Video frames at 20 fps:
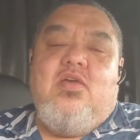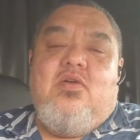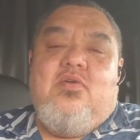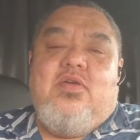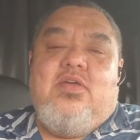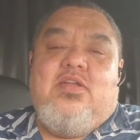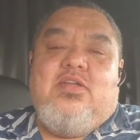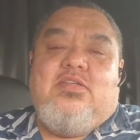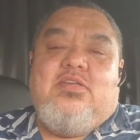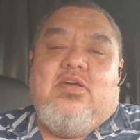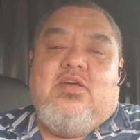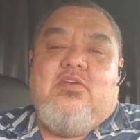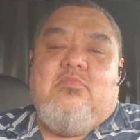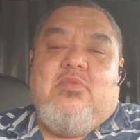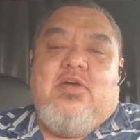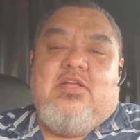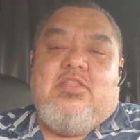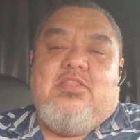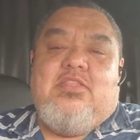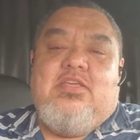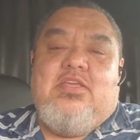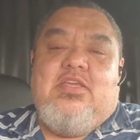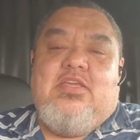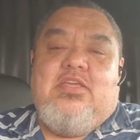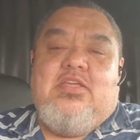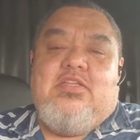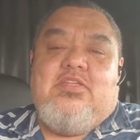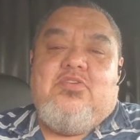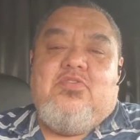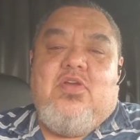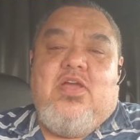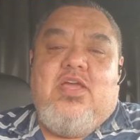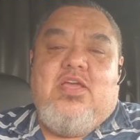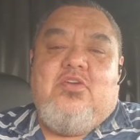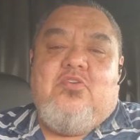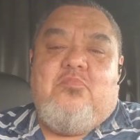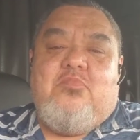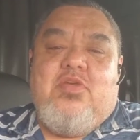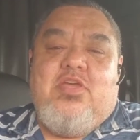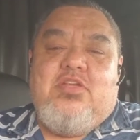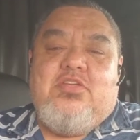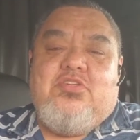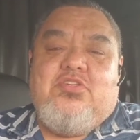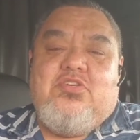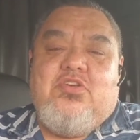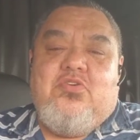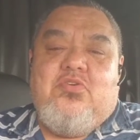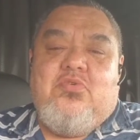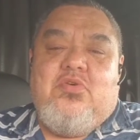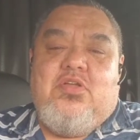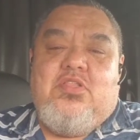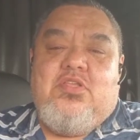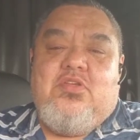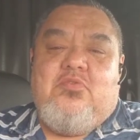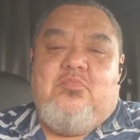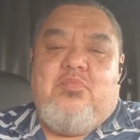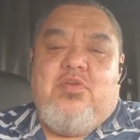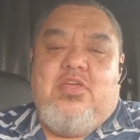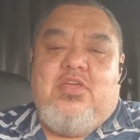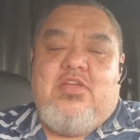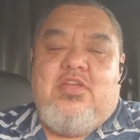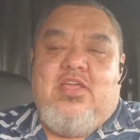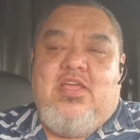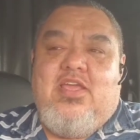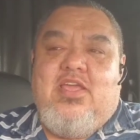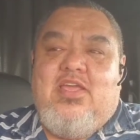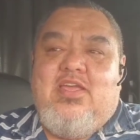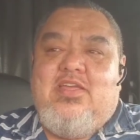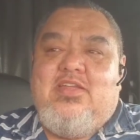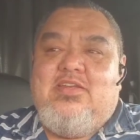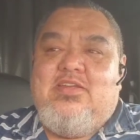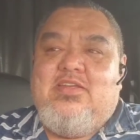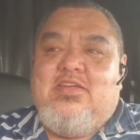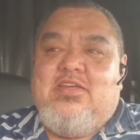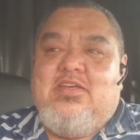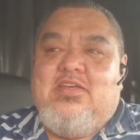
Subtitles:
I'm going to talk about the Triangle Pen Show a little bit, and